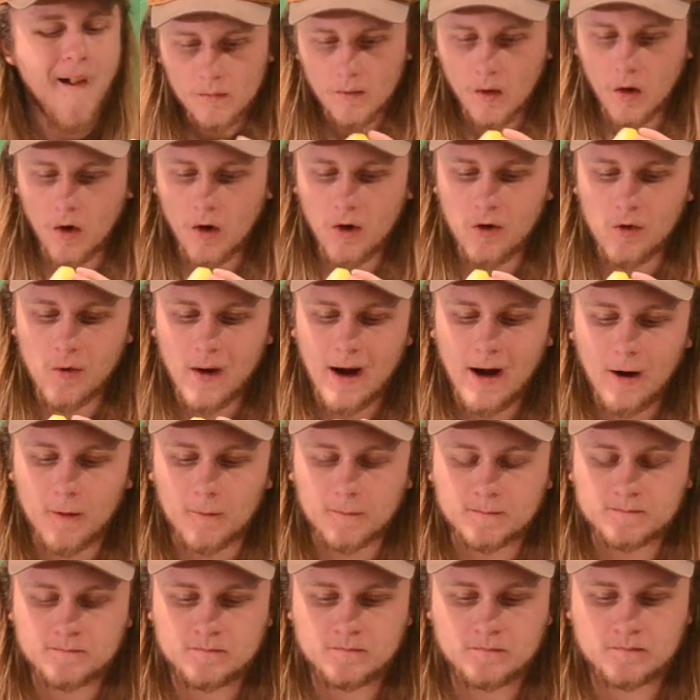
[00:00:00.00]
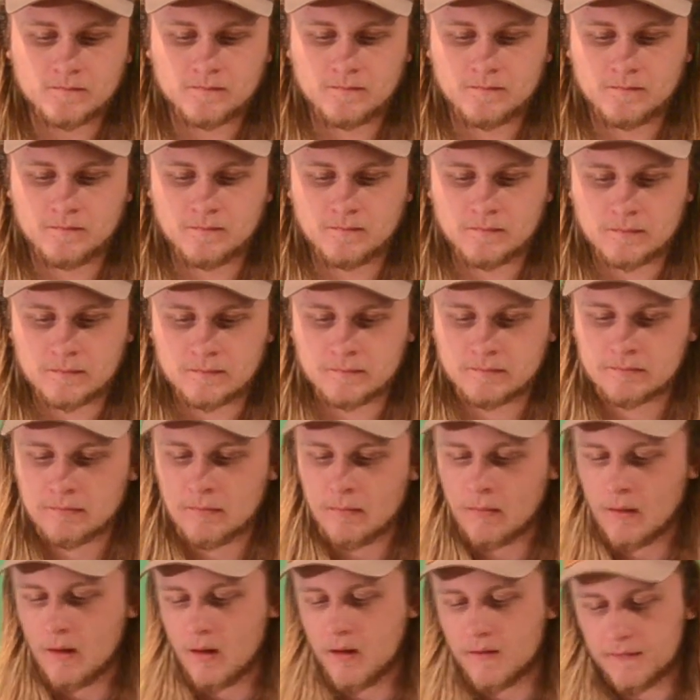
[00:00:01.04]
Oh wow.
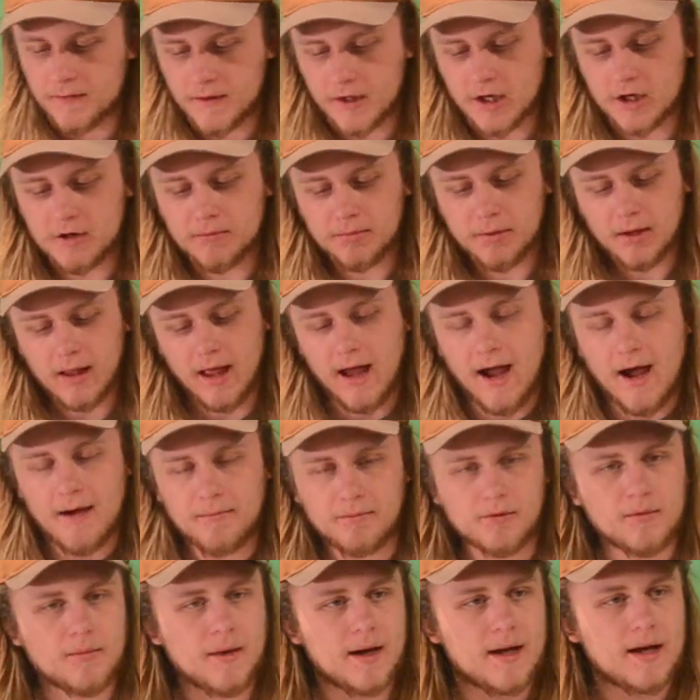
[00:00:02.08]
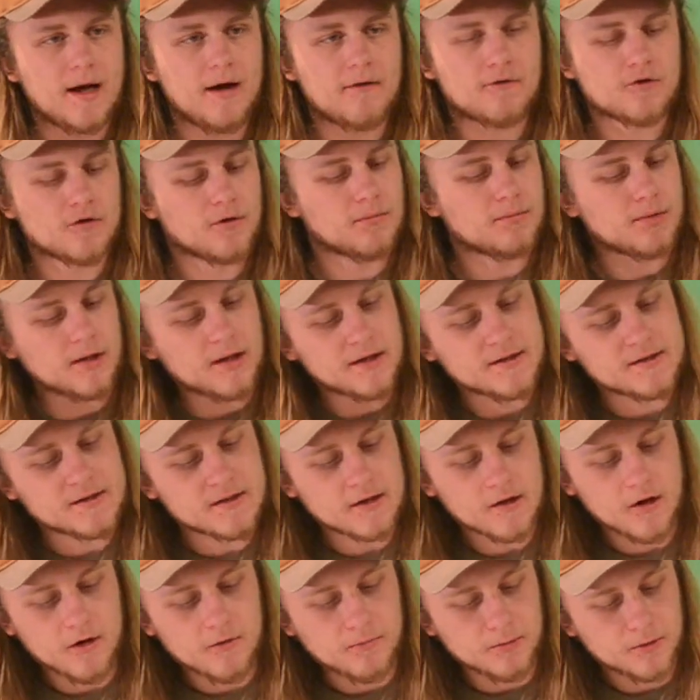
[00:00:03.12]
The opal apple might have to replace
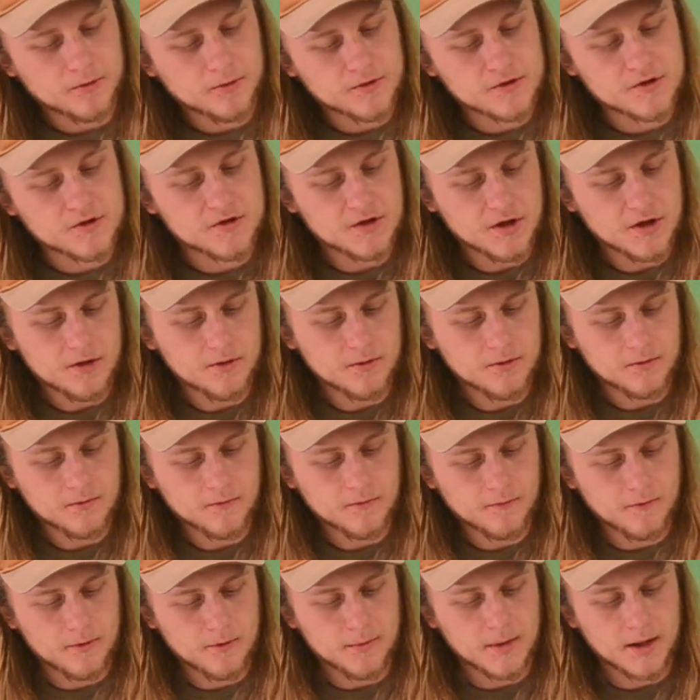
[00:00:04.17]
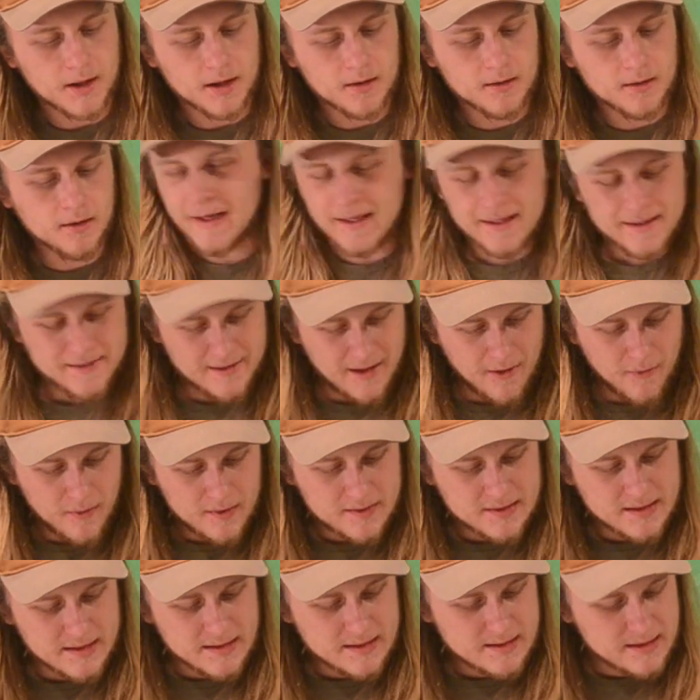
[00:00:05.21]
the opal stone for me. That
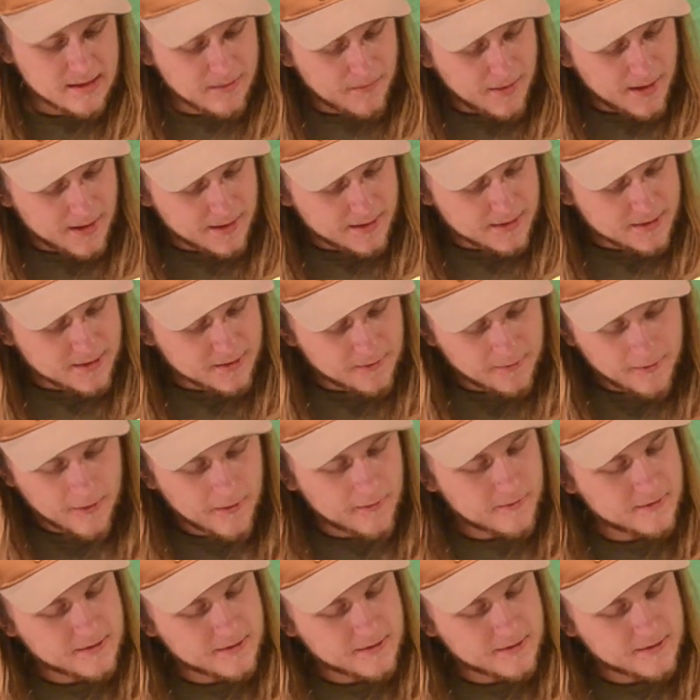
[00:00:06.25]
wasn't easy to bite into though.